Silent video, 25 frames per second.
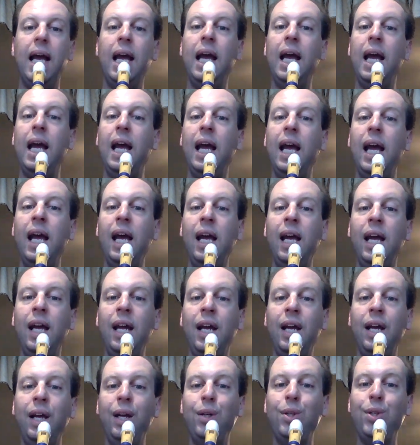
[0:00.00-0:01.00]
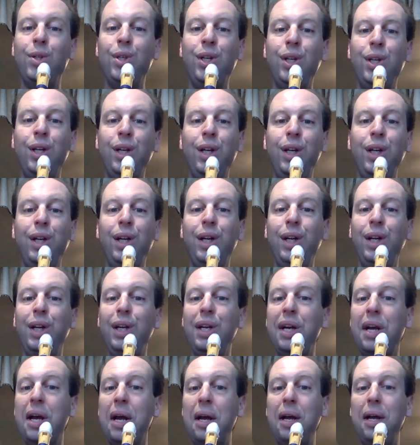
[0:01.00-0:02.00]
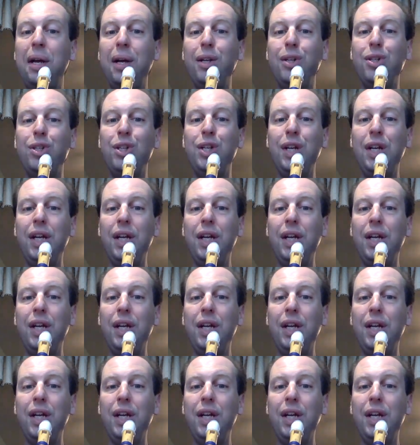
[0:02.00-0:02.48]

A, G, A, G.